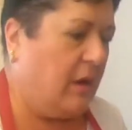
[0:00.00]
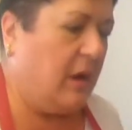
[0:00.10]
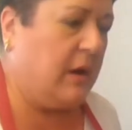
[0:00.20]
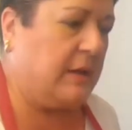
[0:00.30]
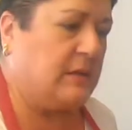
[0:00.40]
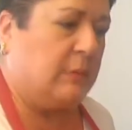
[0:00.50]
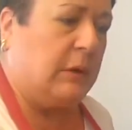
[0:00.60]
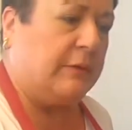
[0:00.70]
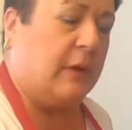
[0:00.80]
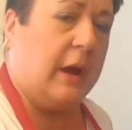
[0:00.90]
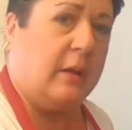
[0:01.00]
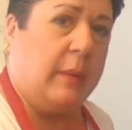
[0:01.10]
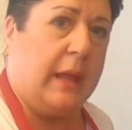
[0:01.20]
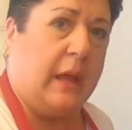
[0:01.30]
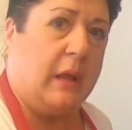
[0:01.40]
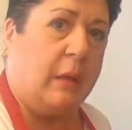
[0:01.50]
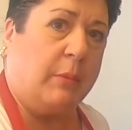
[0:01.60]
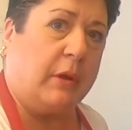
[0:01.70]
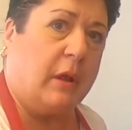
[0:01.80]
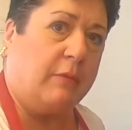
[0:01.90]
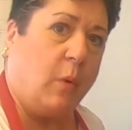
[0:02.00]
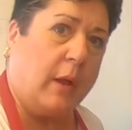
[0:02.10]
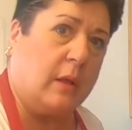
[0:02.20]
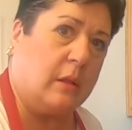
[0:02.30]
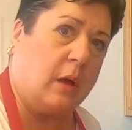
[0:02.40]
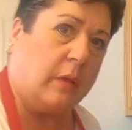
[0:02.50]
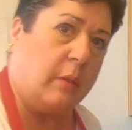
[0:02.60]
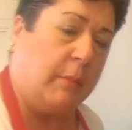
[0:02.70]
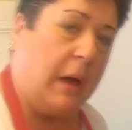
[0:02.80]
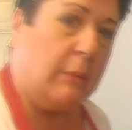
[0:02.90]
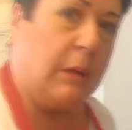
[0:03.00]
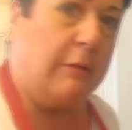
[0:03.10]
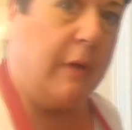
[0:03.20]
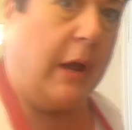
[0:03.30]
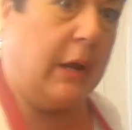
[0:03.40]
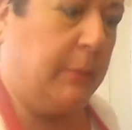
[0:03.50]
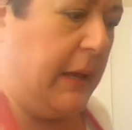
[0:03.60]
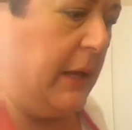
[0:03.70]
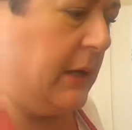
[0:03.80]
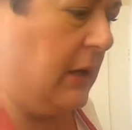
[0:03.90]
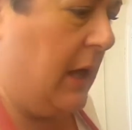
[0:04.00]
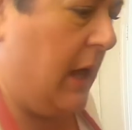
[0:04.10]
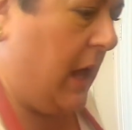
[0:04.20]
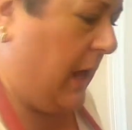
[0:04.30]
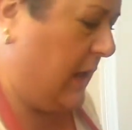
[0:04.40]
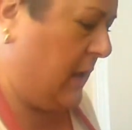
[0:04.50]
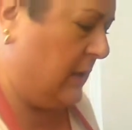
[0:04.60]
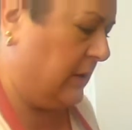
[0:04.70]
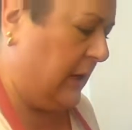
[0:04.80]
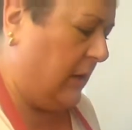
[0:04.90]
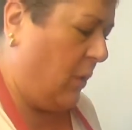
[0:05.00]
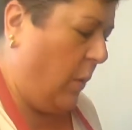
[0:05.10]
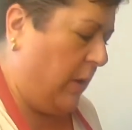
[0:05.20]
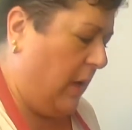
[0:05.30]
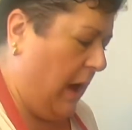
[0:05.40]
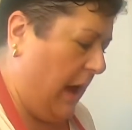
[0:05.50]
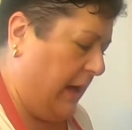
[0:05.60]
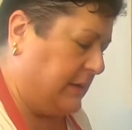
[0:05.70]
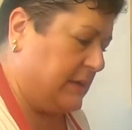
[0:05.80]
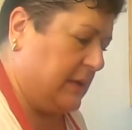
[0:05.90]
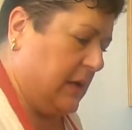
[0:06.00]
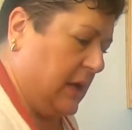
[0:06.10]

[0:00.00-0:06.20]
All right, so I have my frying pan. I put enough oil on the bottom of my frying pan and getting the oil hot.